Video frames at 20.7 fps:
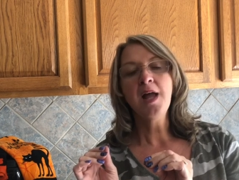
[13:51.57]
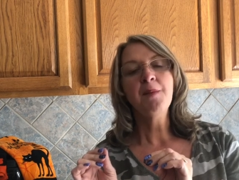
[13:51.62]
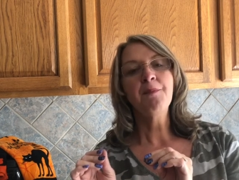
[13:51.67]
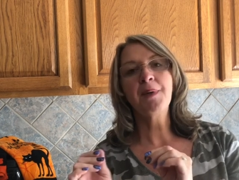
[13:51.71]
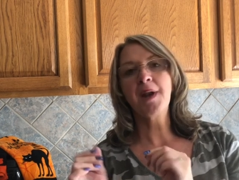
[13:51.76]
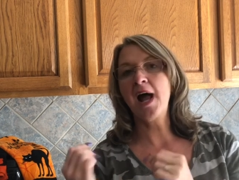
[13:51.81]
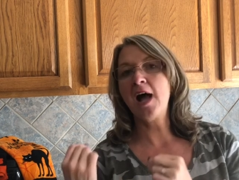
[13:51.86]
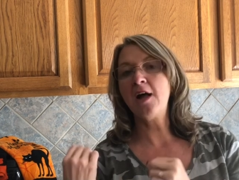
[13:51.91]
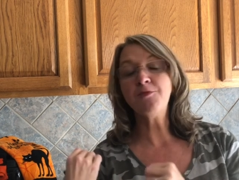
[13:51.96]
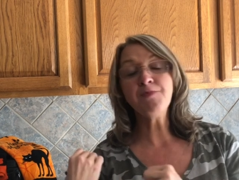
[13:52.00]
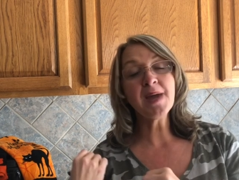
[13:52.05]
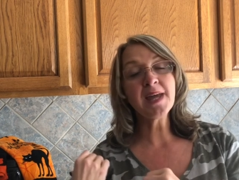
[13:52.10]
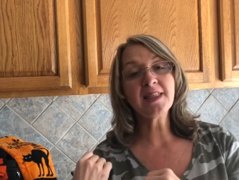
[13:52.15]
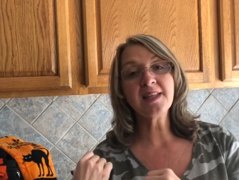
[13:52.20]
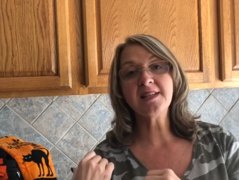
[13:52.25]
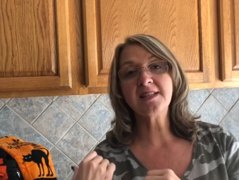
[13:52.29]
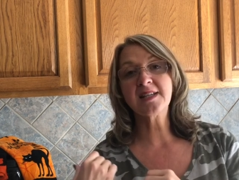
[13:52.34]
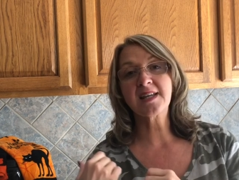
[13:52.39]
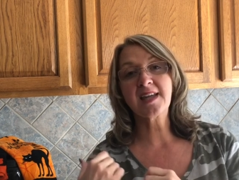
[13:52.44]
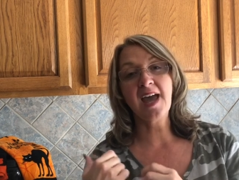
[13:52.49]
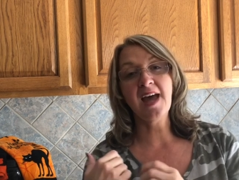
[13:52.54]
But I'll make
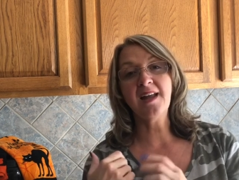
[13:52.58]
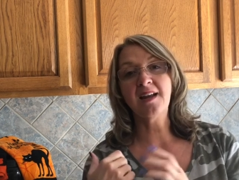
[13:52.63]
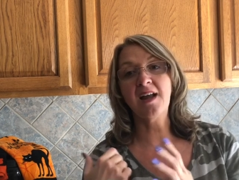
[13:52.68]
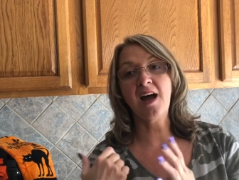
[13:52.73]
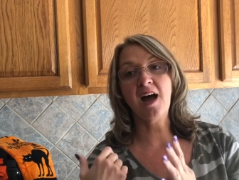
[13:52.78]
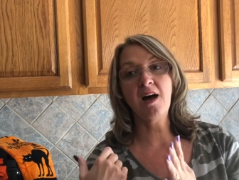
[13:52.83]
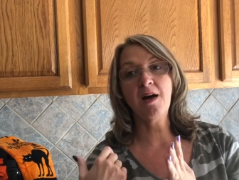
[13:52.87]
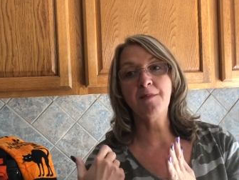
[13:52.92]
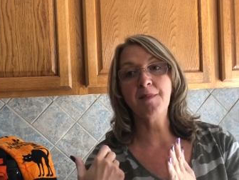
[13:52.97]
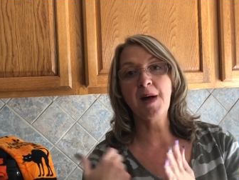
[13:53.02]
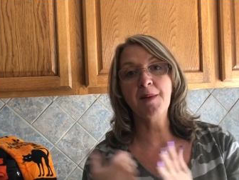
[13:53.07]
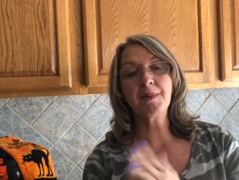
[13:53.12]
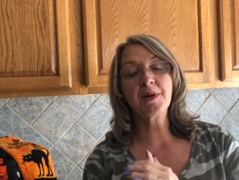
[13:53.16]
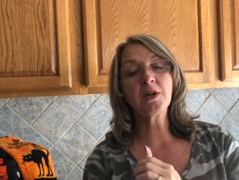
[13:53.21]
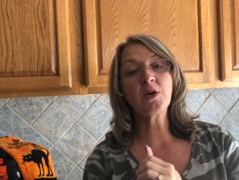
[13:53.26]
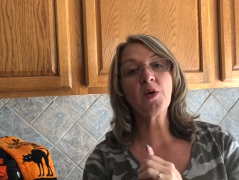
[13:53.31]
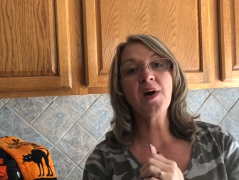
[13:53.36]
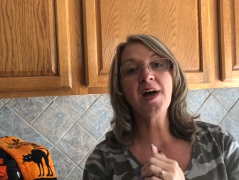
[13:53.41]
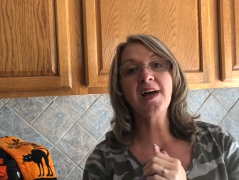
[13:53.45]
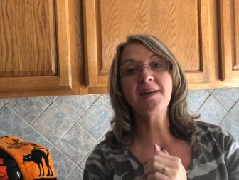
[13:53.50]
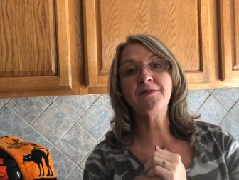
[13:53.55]
these again. Um, I'm gonna
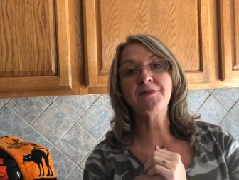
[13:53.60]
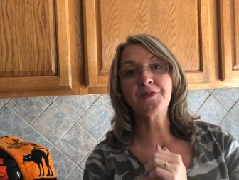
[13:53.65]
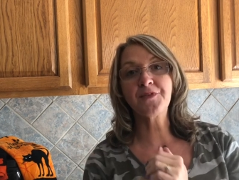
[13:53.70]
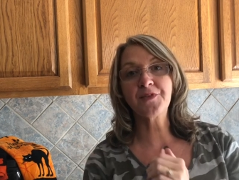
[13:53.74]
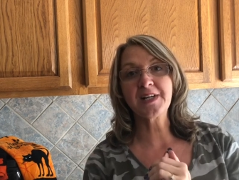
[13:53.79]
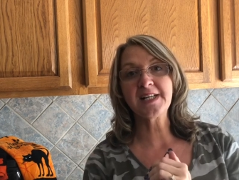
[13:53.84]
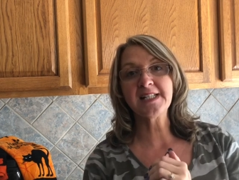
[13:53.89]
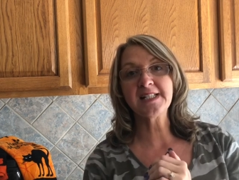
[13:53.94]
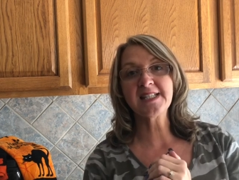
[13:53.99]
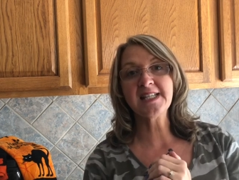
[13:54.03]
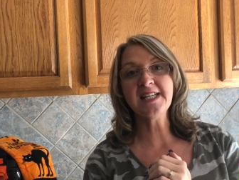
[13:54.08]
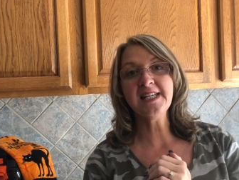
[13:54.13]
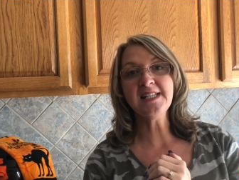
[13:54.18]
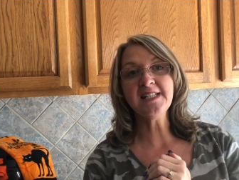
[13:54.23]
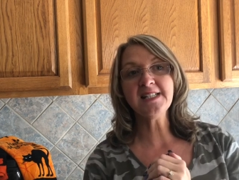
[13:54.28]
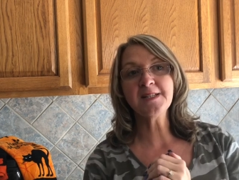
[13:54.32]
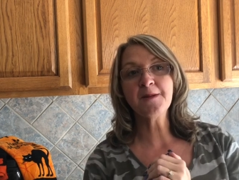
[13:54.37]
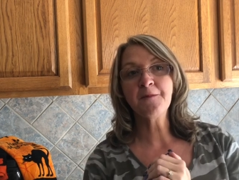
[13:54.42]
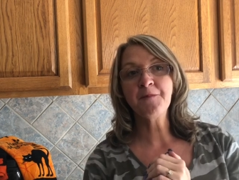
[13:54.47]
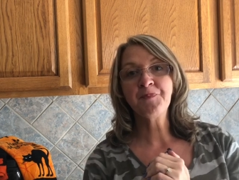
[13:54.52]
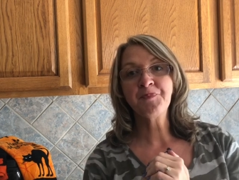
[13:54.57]
go ahead and freeze
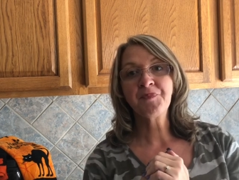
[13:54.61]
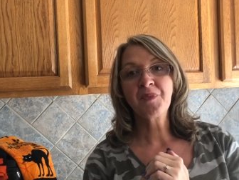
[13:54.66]
these,